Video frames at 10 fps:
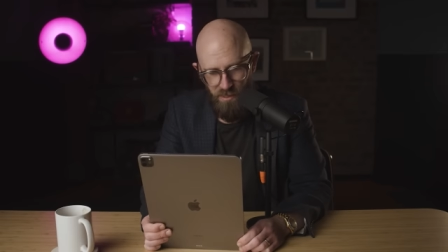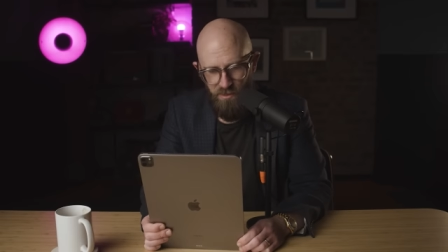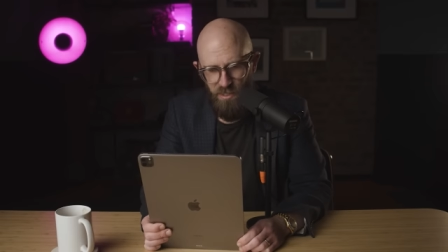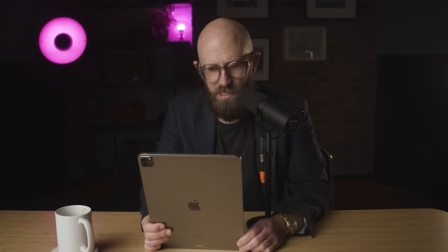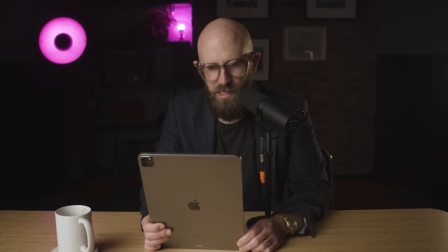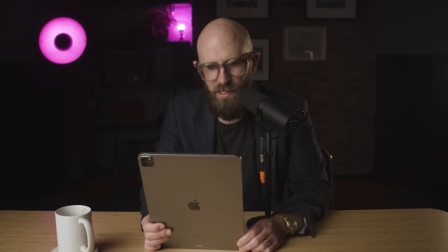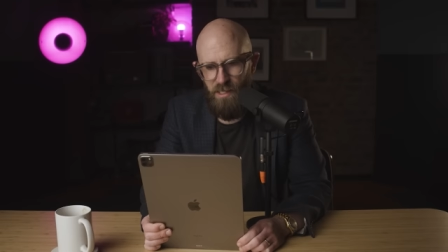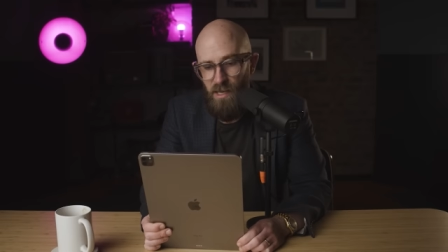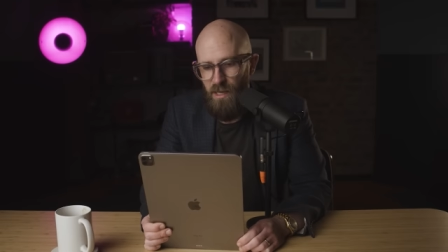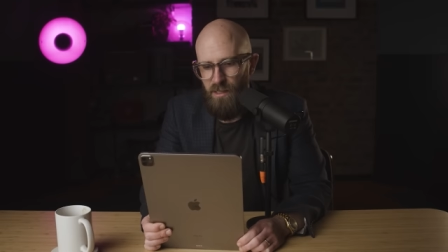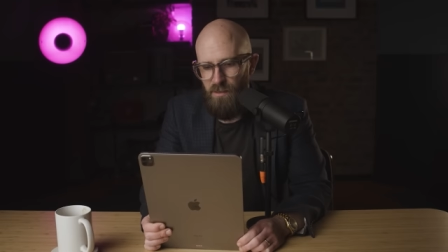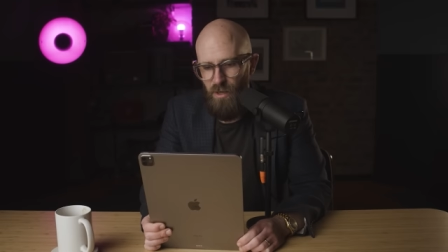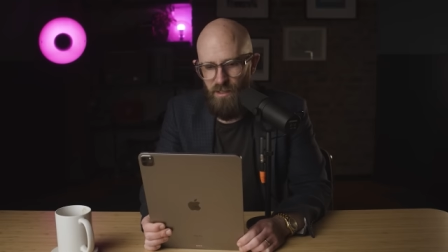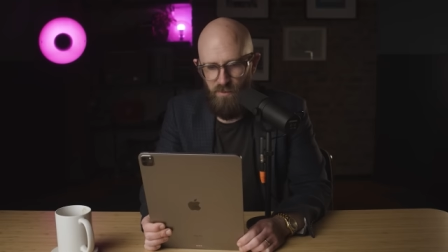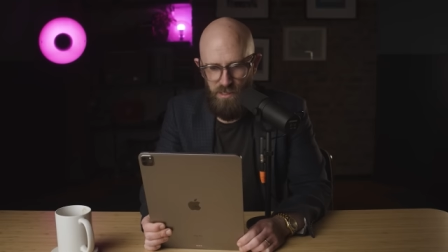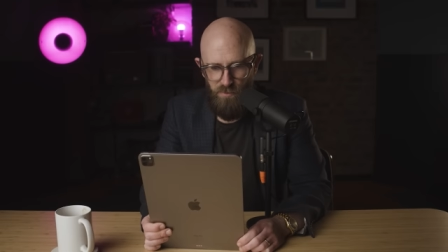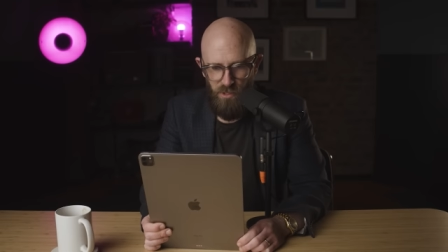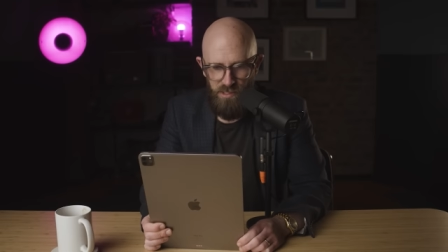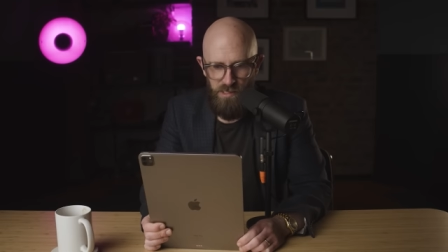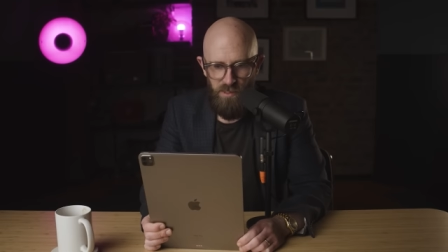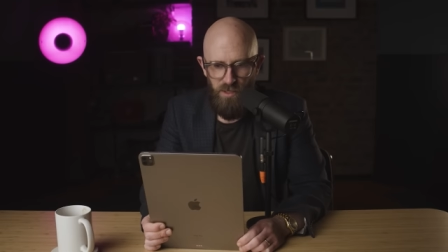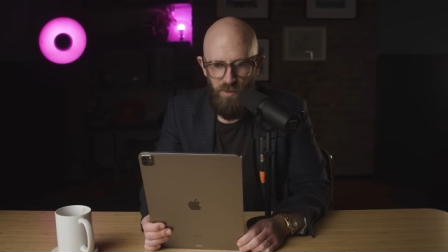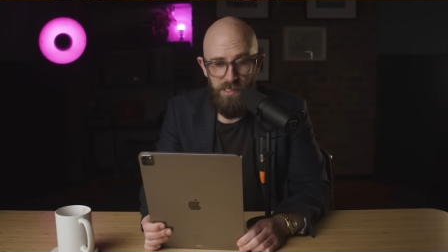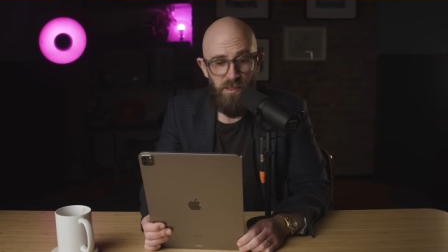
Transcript: Interestingly, the market for these products in the US